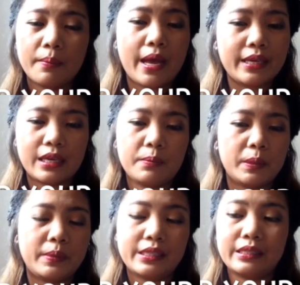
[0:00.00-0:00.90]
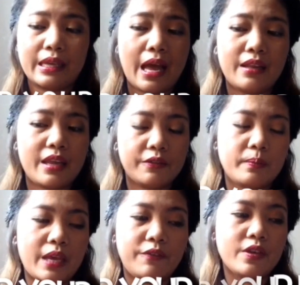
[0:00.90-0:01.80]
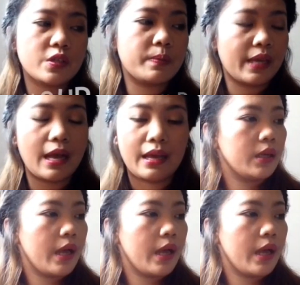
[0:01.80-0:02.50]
my capability, I left my fears behind.